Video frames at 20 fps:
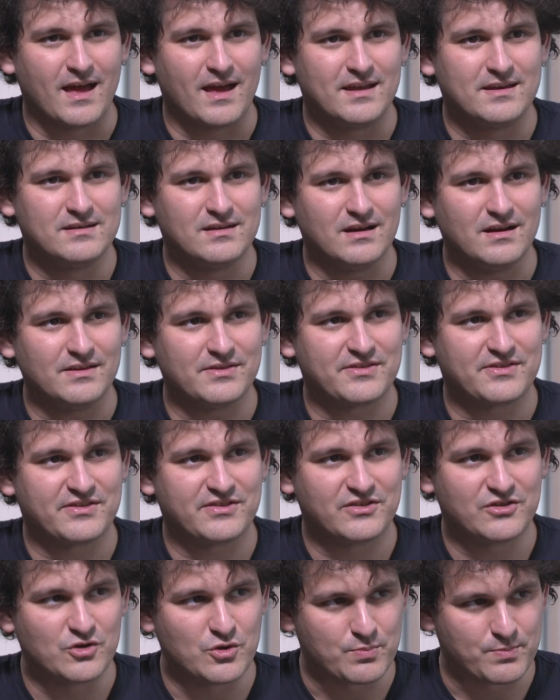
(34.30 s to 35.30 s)
Not
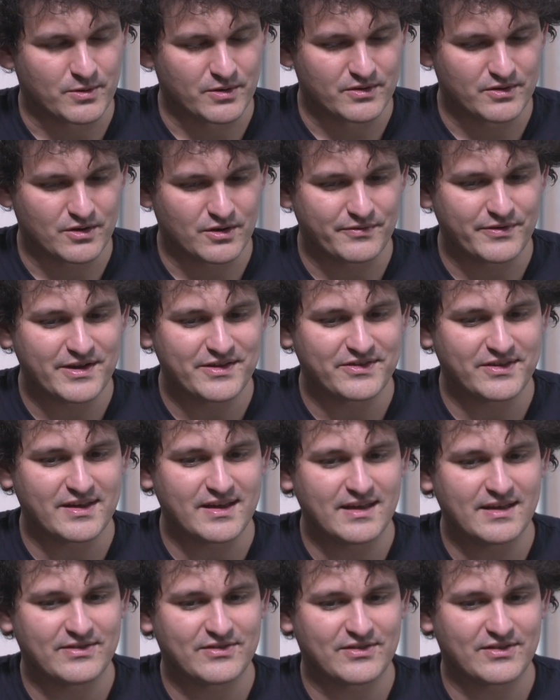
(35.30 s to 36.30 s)
super nervous.
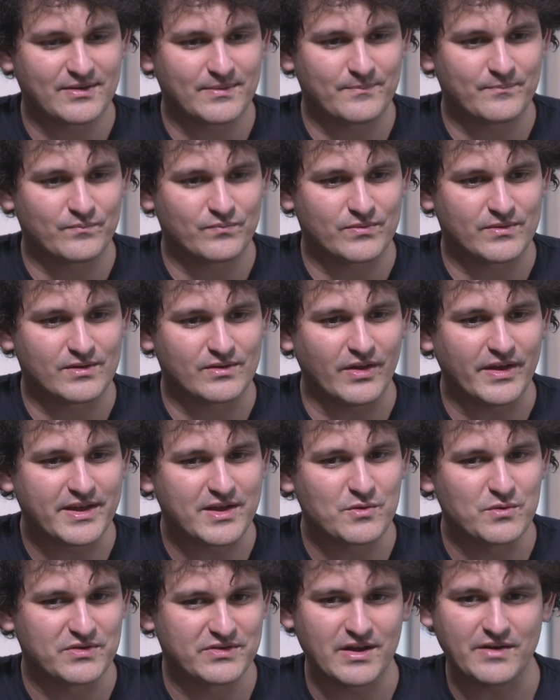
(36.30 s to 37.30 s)
It's like
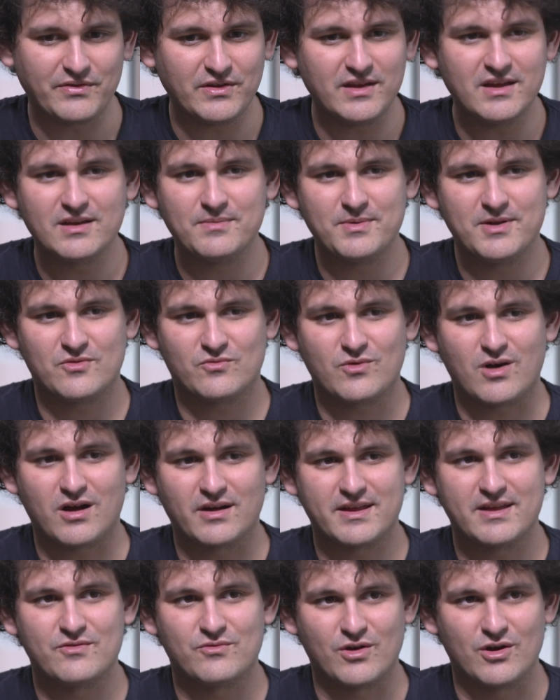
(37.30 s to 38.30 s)
it was definitely going to be a
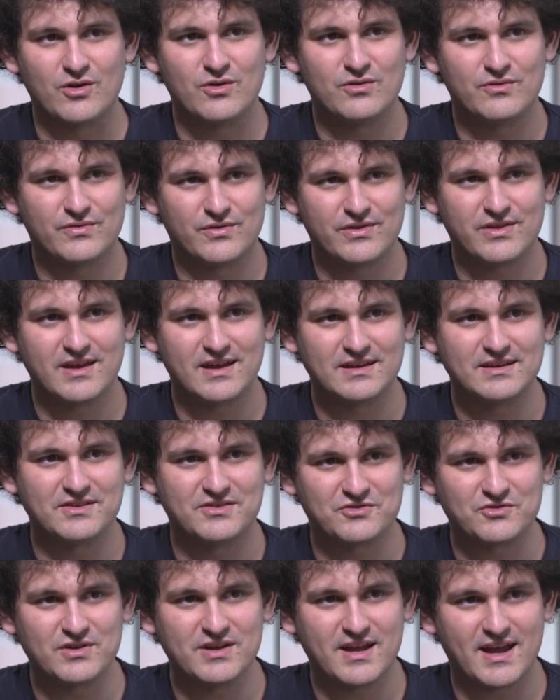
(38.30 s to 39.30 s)
rocky road for the
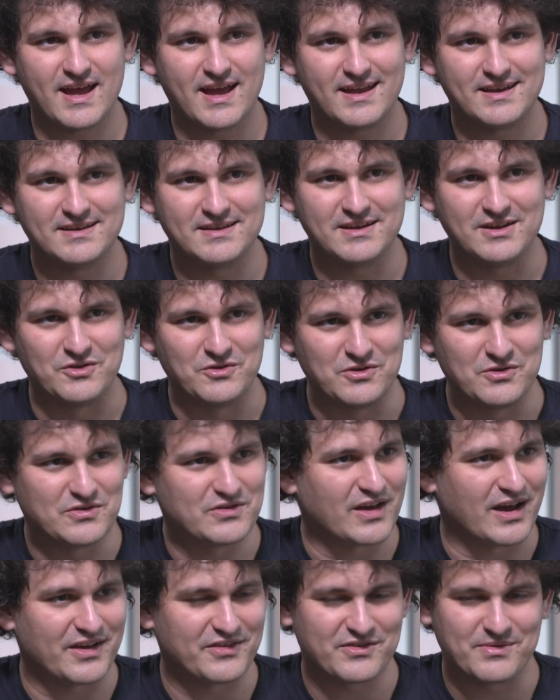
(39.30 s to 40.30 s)
industry. And, you know, you
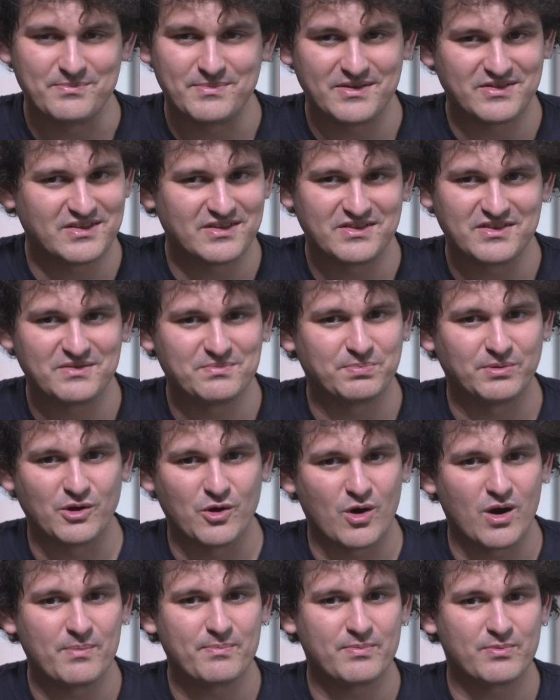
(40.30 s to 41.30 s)
saw some businesses
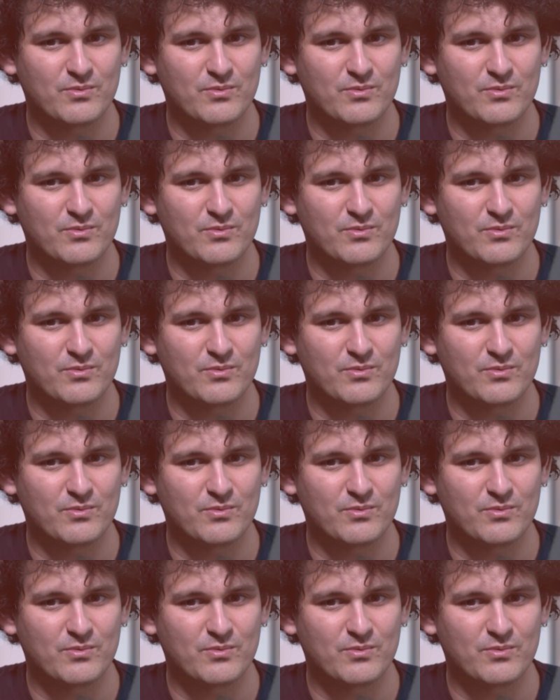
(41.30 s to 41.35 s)
blow up